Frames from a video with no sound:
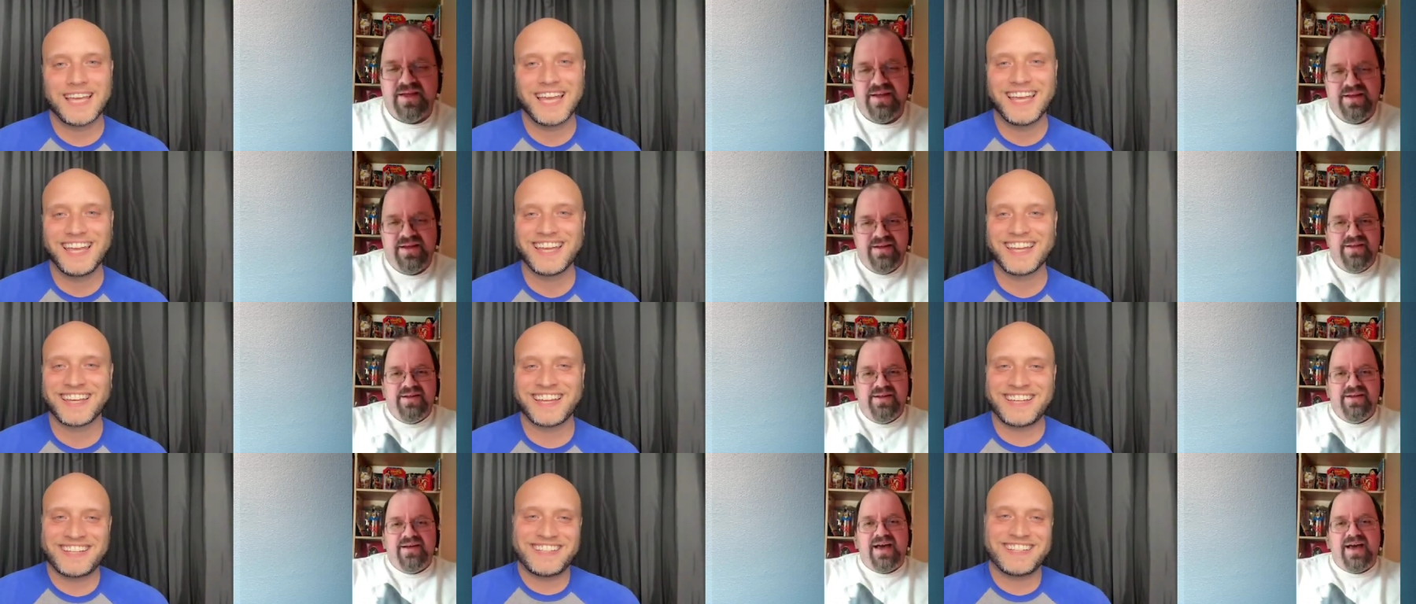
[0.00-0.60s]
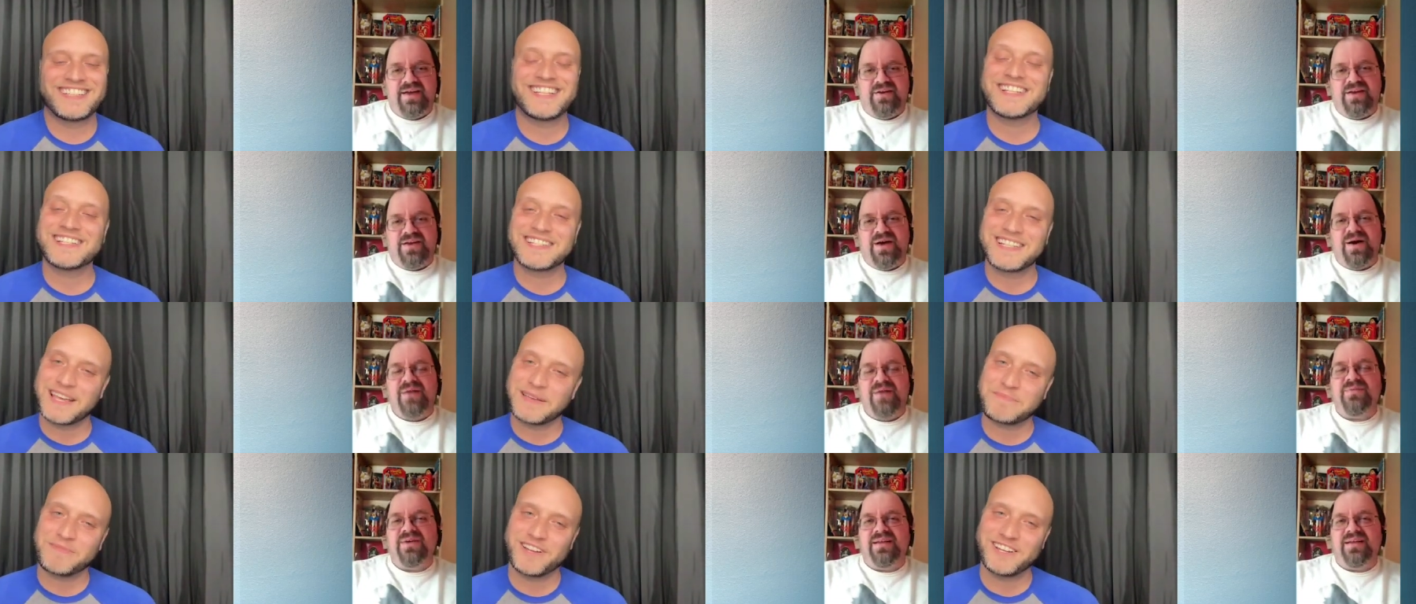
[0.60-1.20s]
Speaker 1: I don't know.
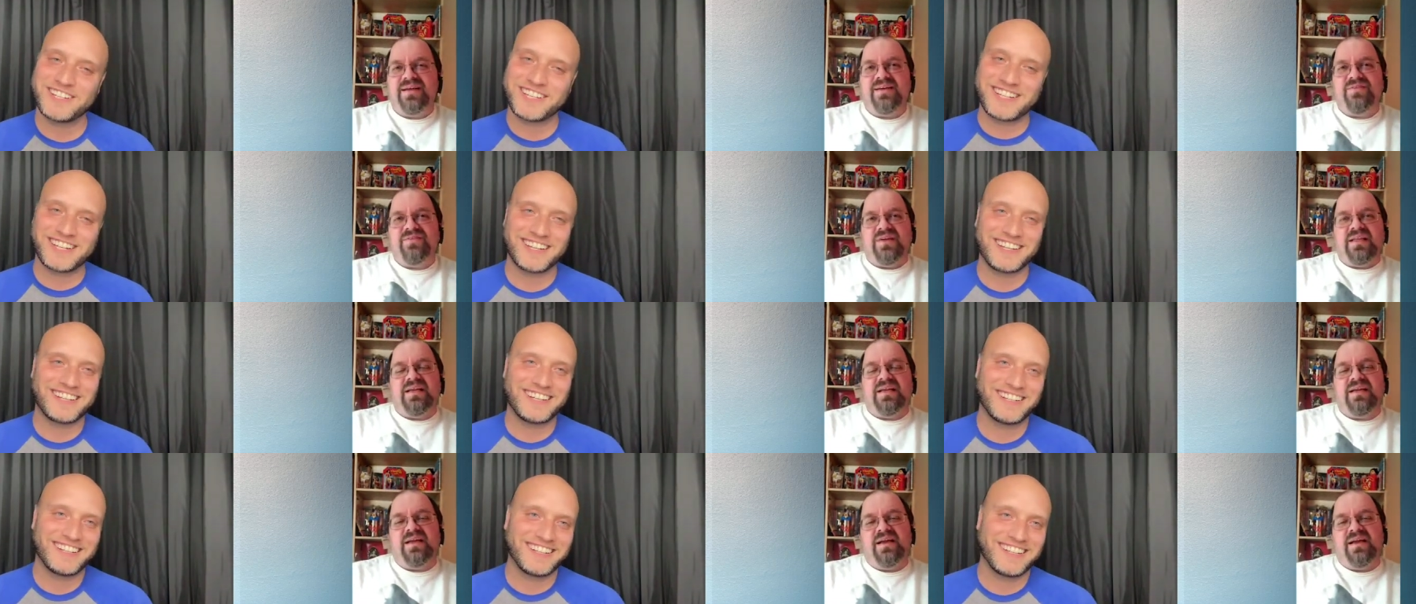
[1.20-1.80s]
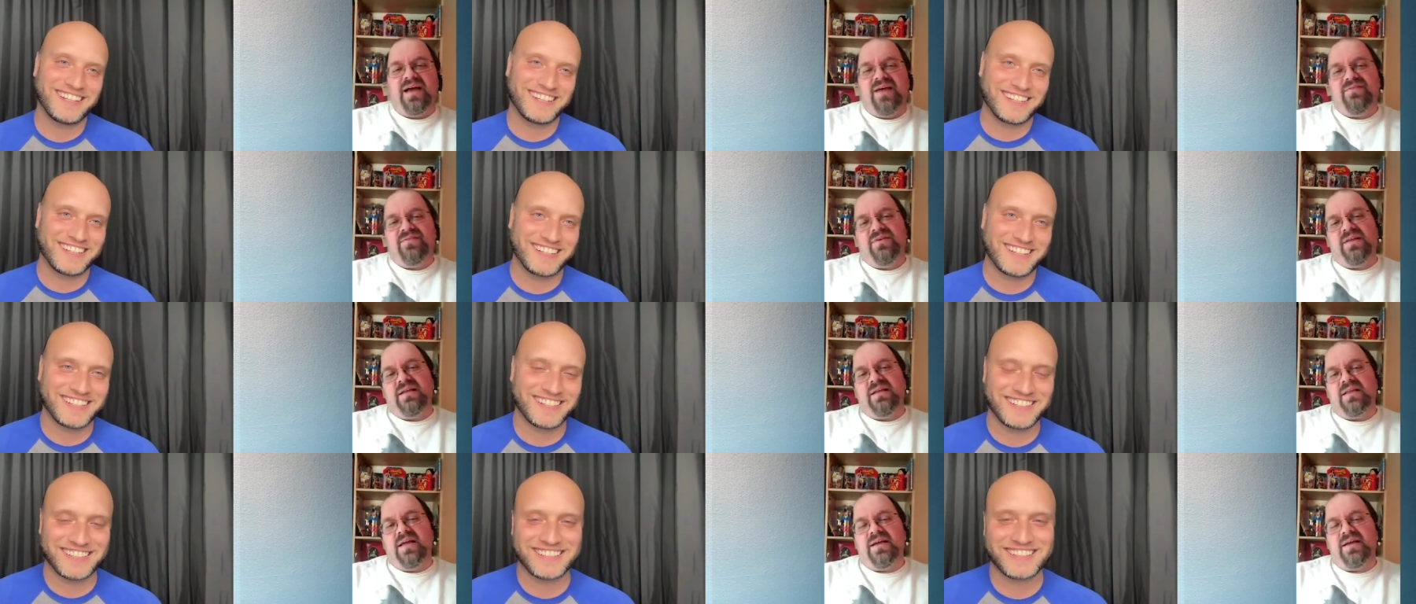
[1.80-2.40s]
I'm really, really, I
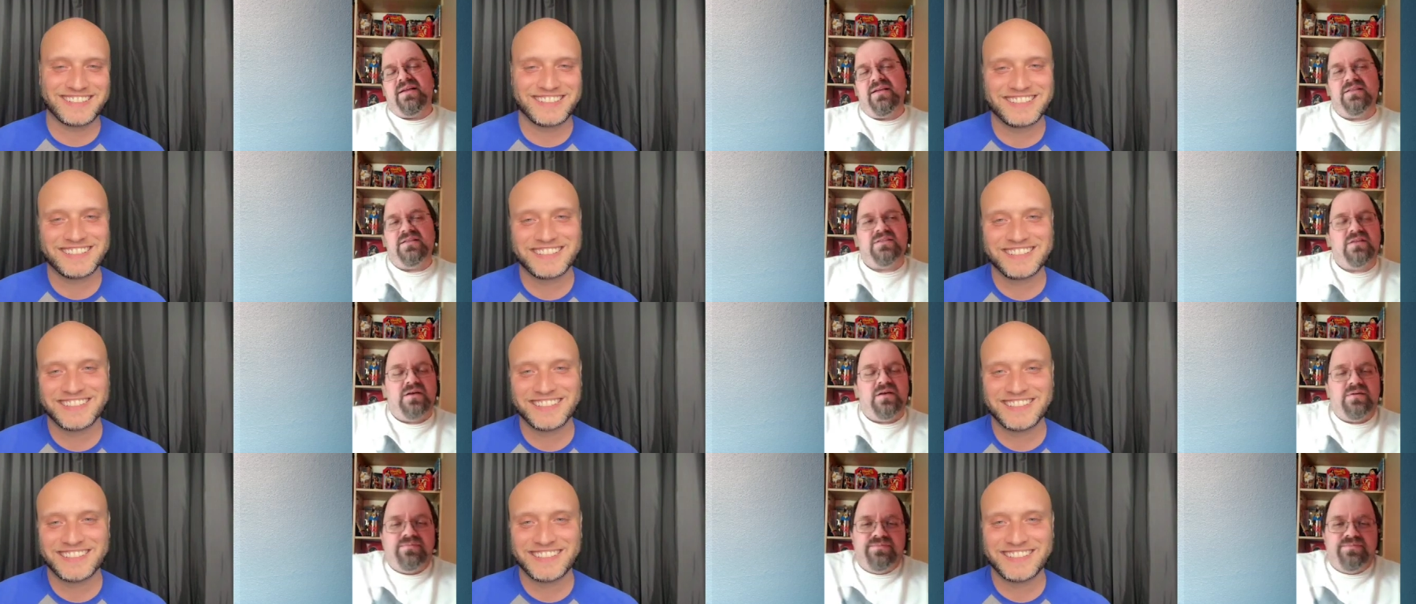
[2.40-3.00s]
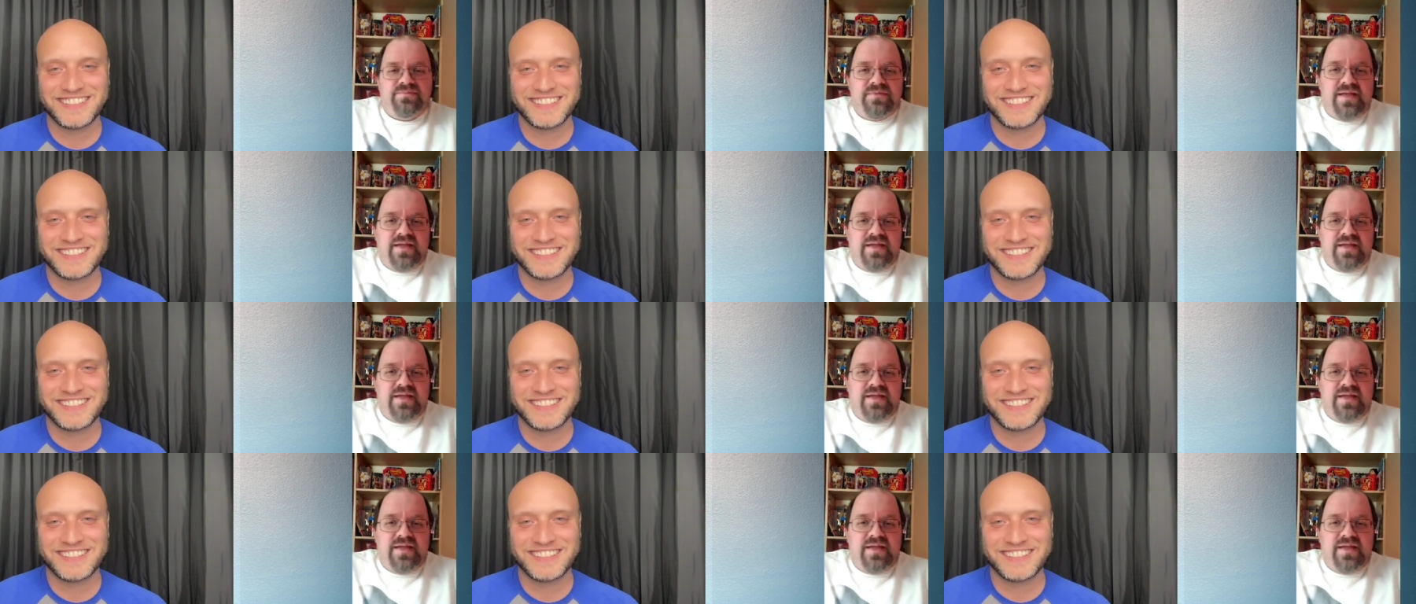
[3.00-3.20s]
really liking this though,